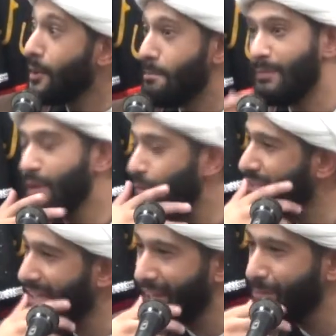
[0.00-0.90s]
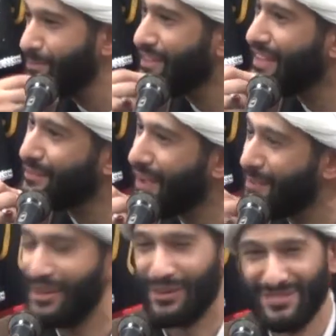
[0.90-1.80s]
Maybe it was him and their
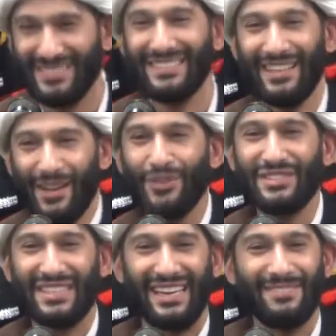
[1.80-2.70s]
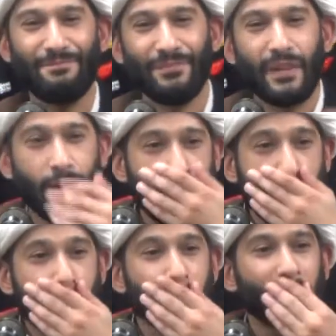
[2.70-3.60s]
family. No, one second.
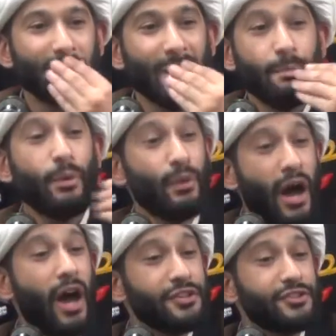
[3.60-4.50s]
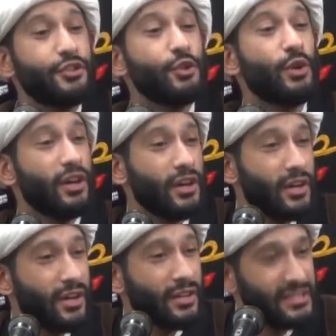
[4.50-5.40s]
But we were asked to do
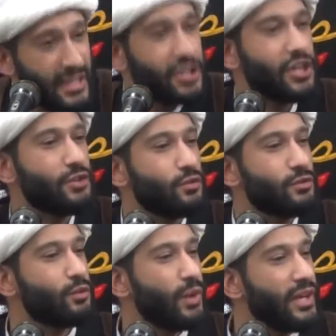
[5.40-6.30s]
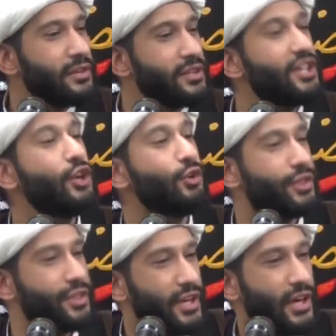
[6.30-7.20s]
a session with the youth
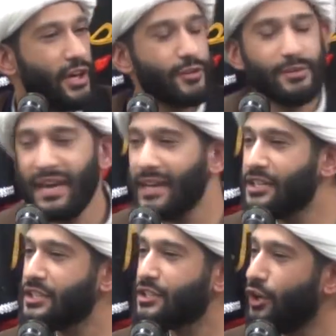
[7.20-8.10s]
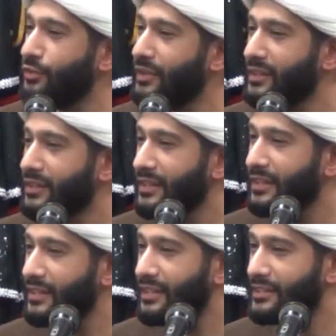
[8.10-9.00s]
from the ages of
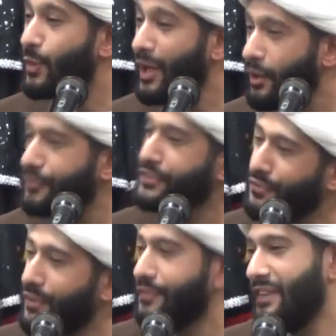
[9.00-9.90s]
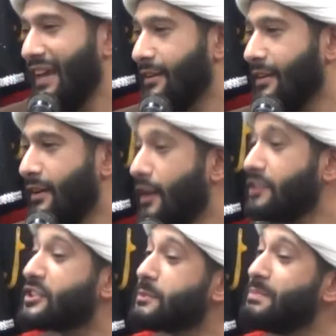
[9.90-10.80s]
12 to 15,
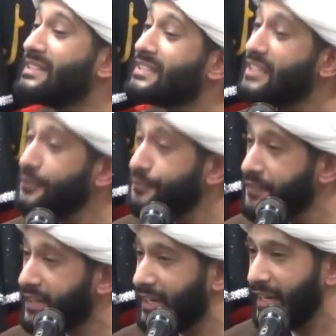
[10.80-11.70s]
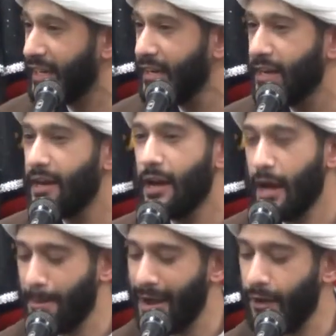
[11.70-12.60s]
specifically
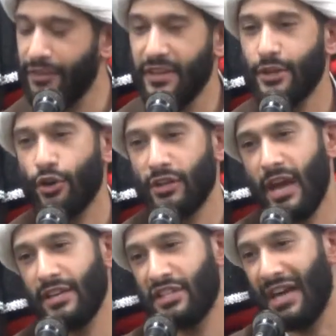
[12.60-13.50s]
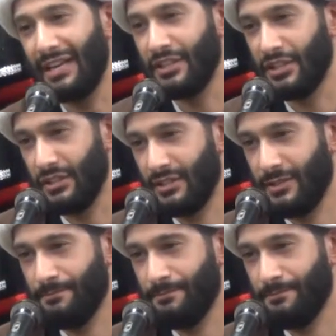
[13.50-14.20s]
about these online challenges.